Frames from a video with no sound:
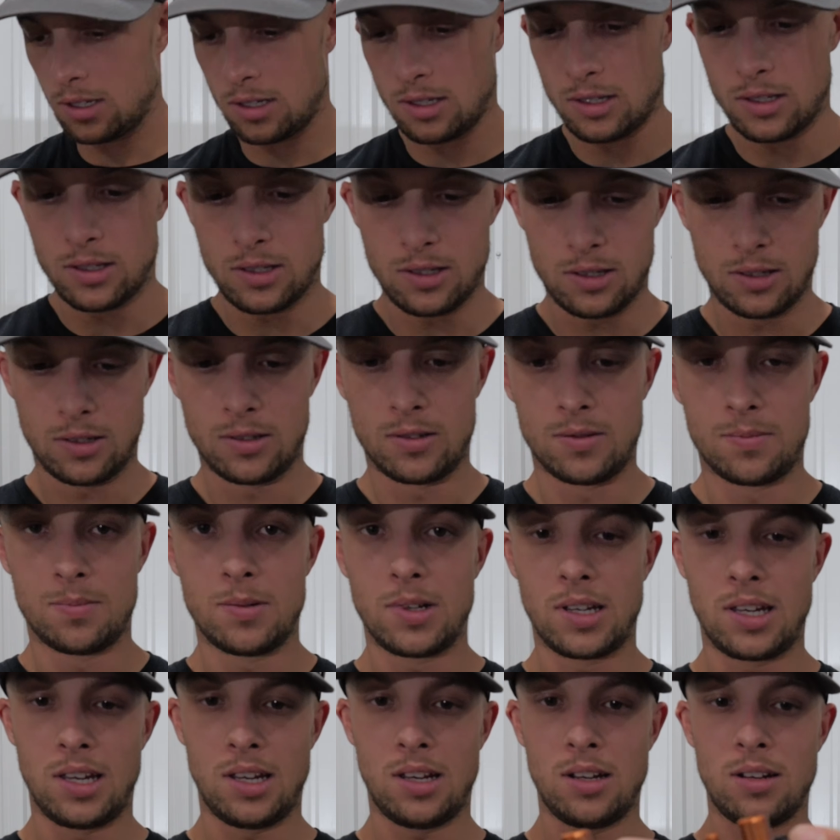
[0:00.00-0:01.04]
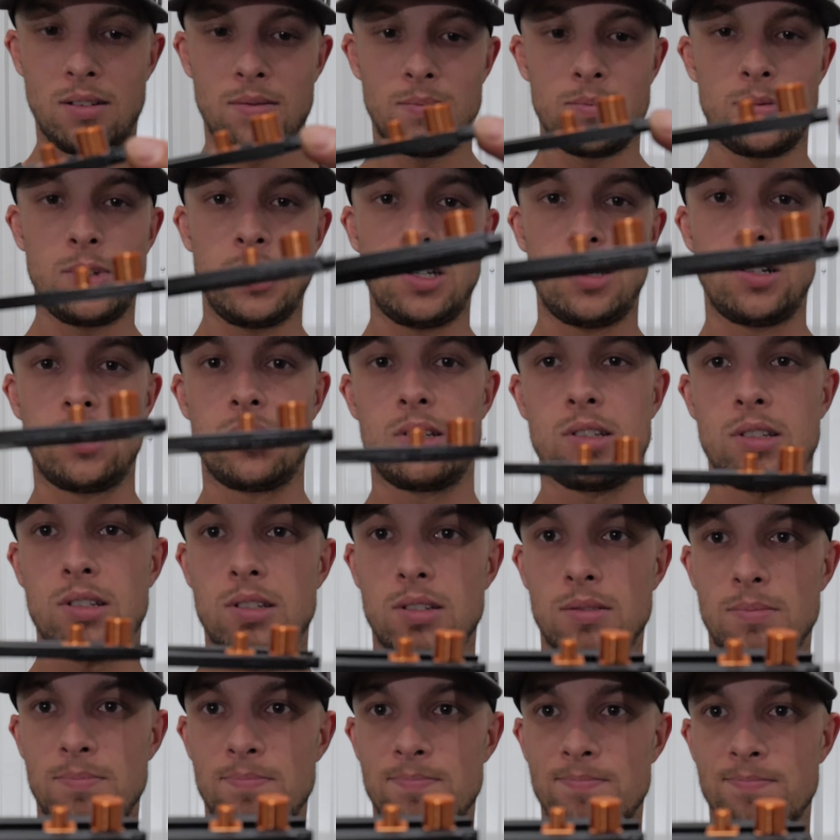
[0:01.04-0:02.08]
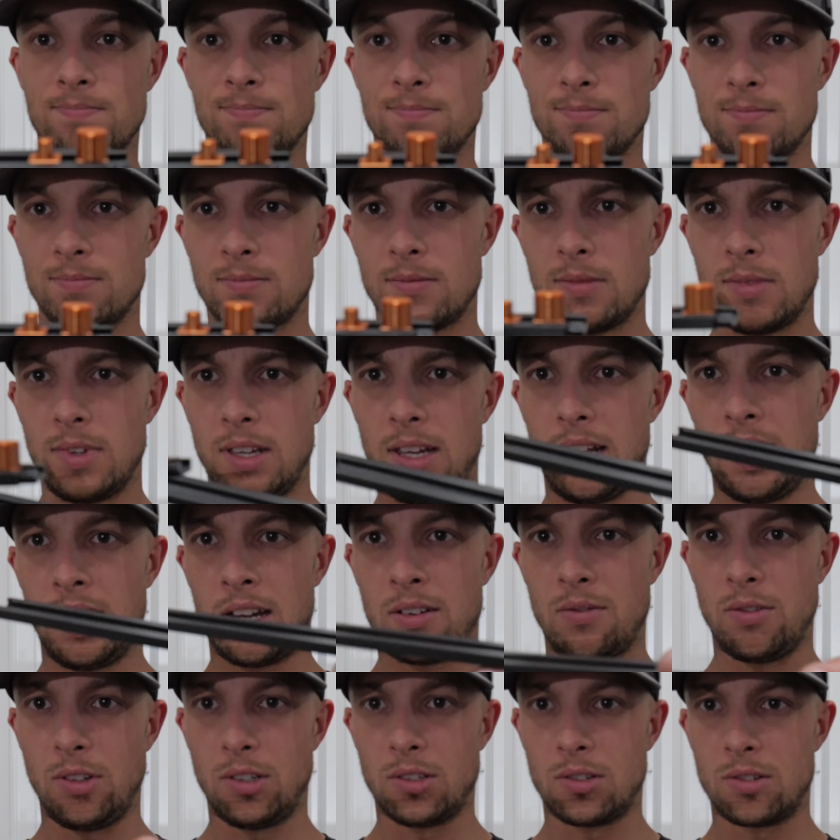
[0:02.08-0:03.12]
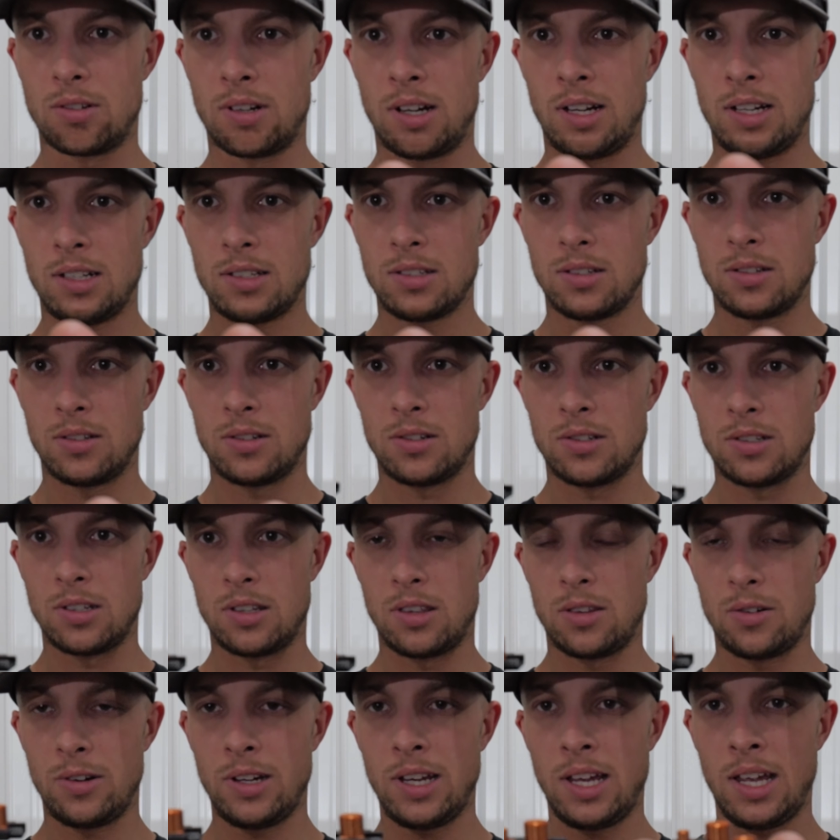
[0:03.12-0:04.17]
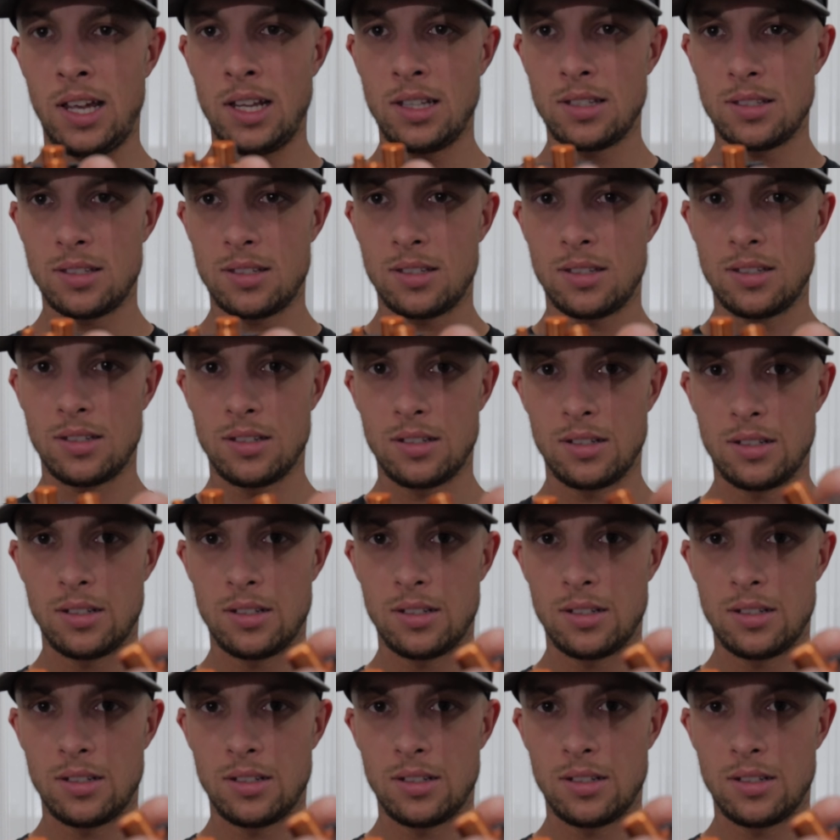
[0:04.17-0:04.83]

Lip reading: So again, here's anvils, right? So there's a 3/8.